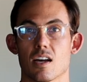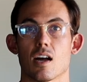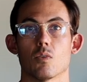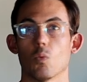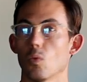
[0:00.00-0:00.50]

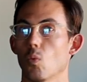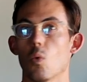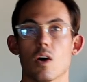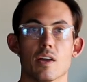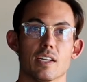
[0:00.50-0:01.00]
Not
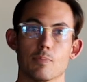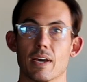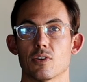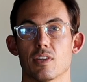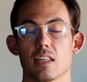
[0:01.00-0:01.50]
one is
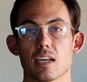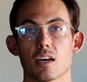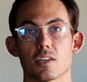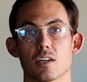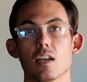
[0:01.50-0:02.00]
better than the
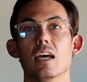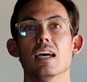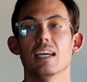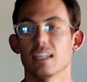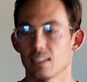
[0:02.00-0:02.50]
other.
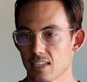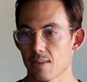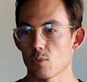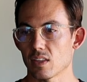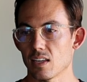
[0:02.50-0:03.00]

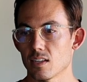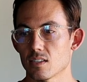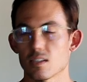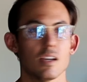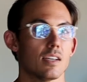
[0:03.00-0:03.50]
Same with
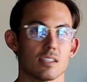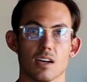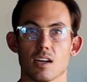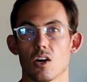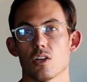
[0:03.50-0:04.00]
this. It's
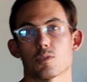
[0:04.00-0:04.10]
not all